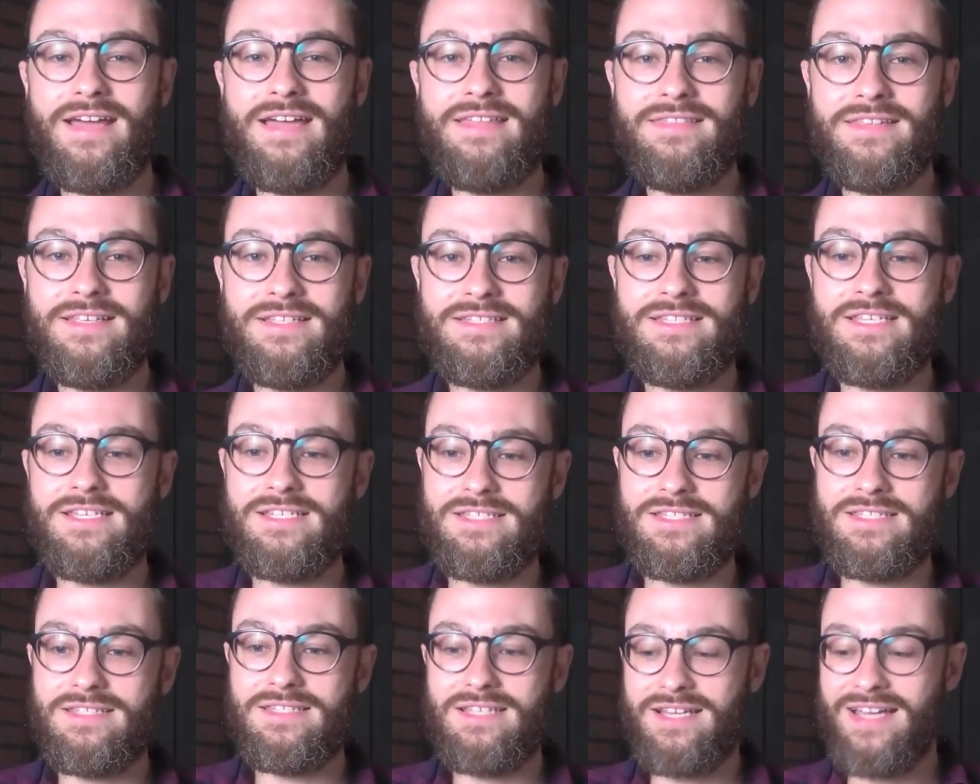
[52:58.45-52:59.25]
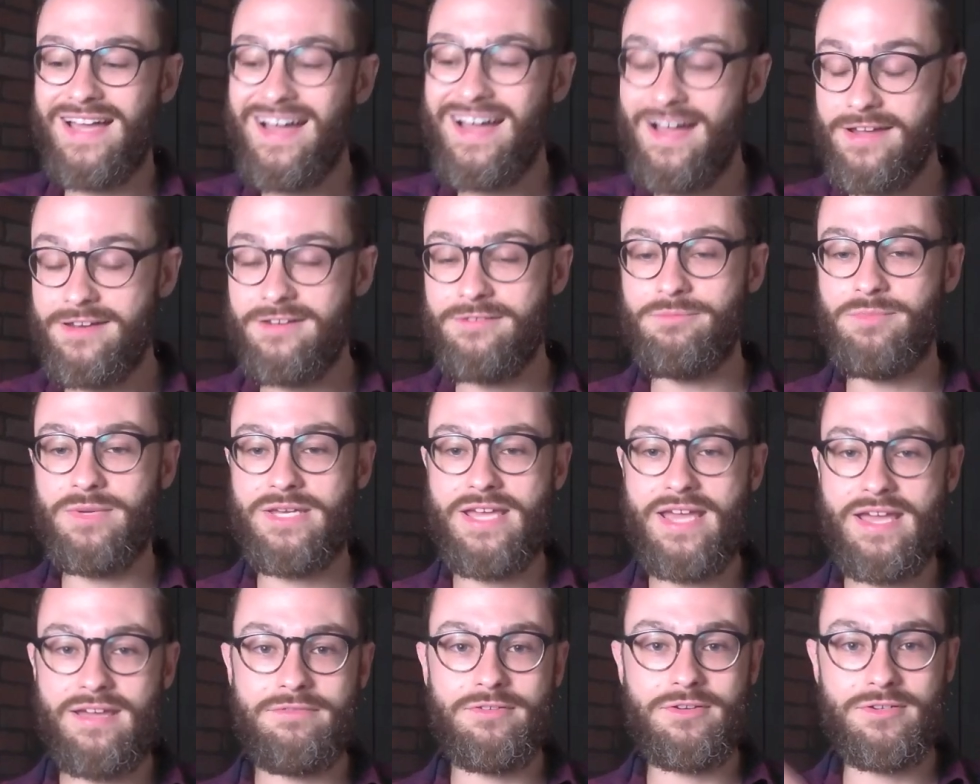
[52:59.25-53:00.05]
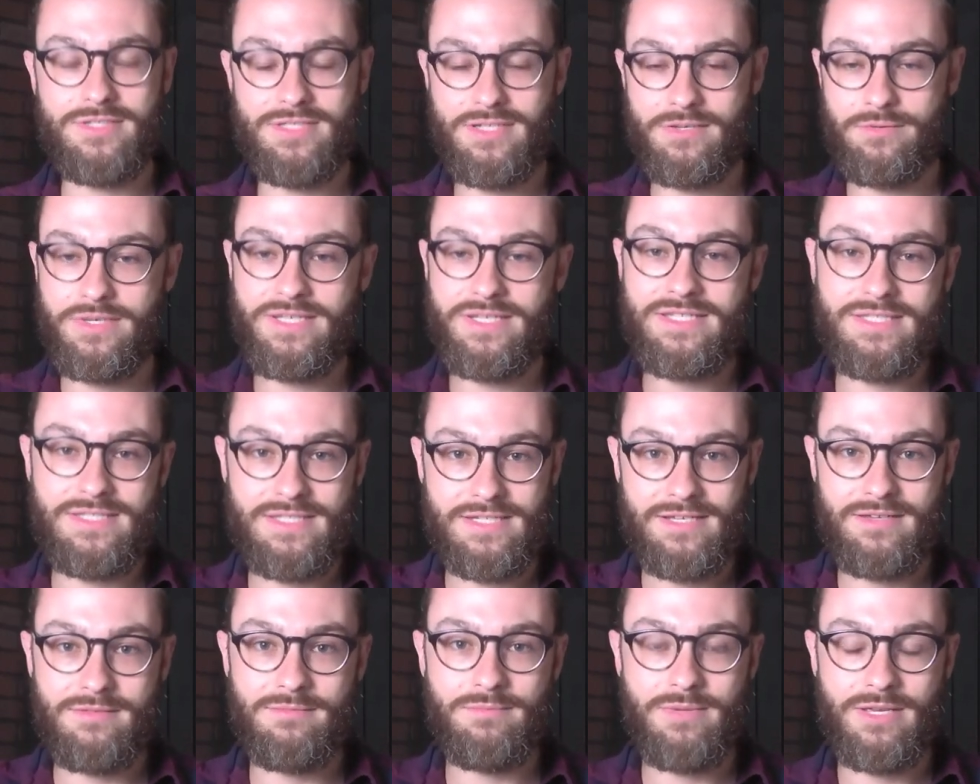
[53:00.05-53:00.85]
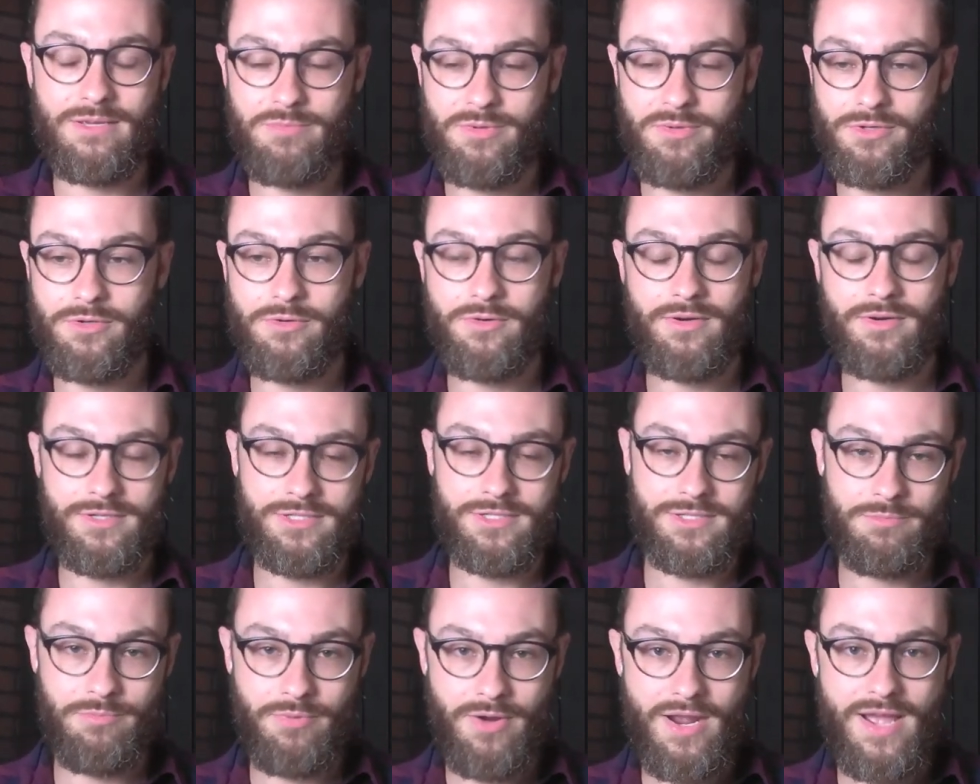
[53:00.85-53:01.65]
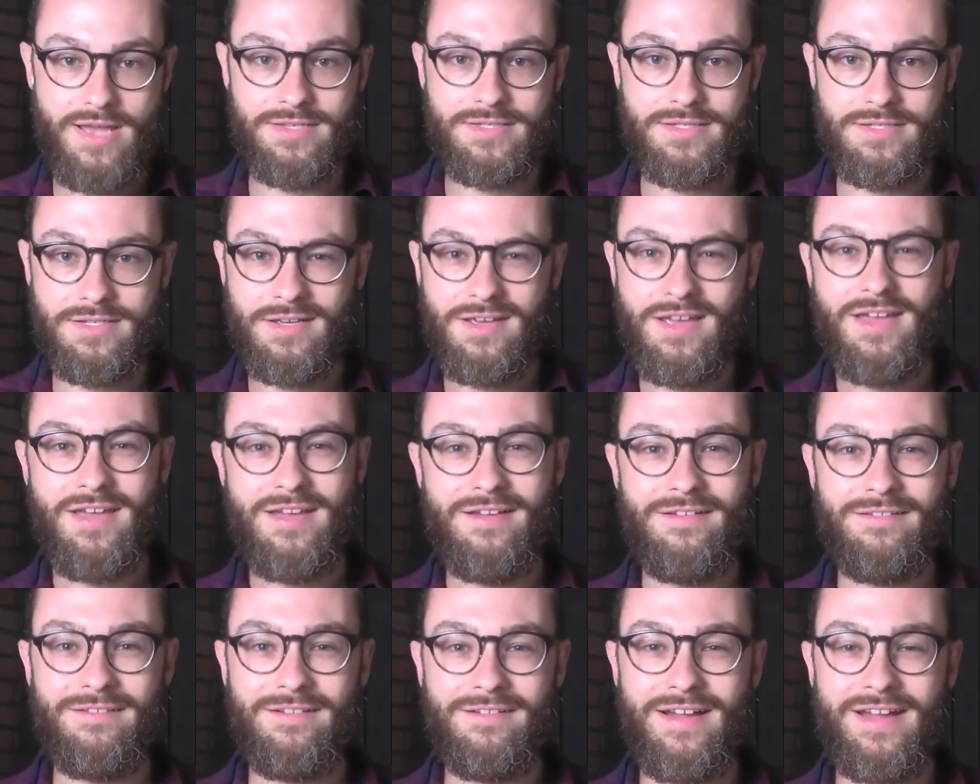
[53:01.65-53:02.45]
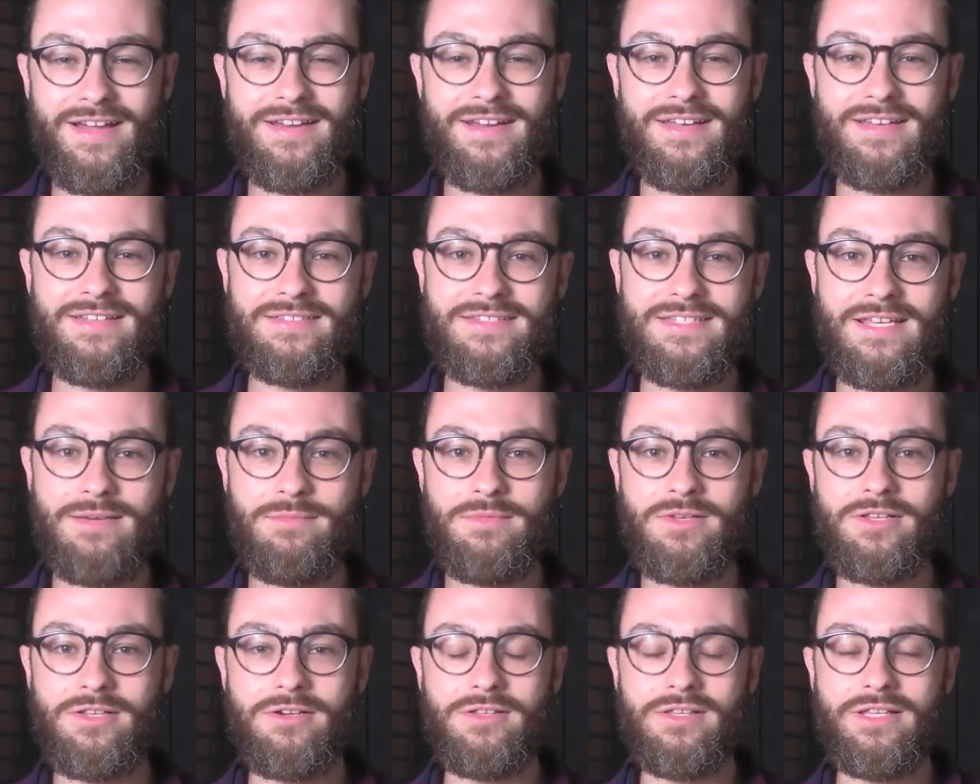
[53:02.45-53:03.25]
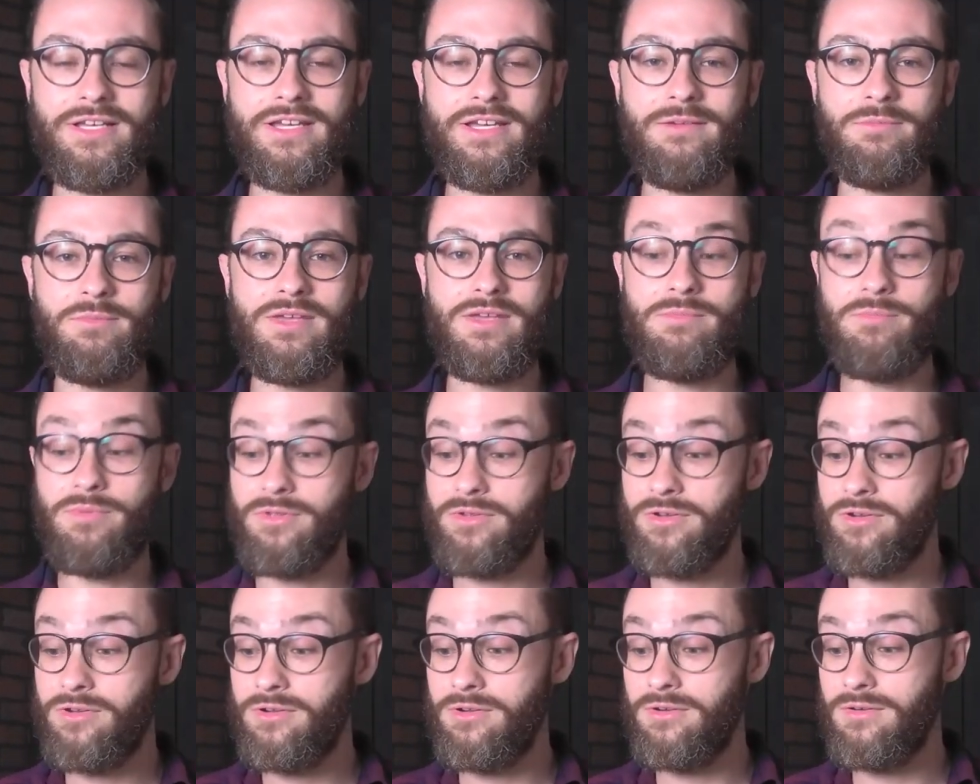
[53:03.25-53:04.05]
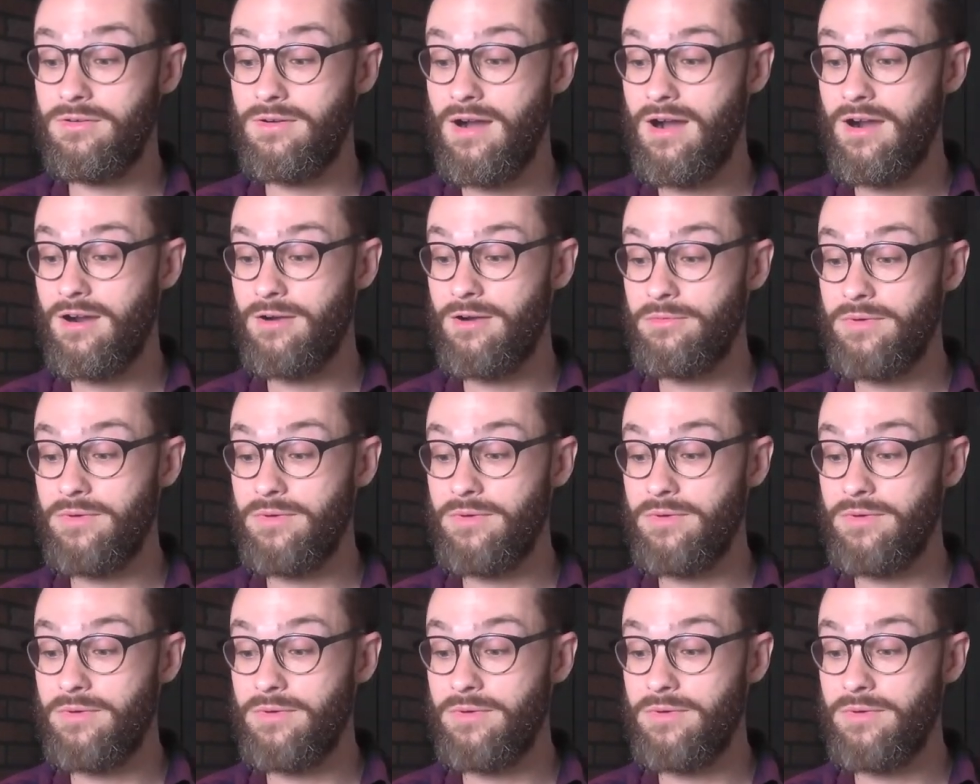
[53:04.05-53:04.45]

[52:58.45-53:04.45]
And this is the kind of behaviors that we see in people who are depressed, right? And similarly, people who are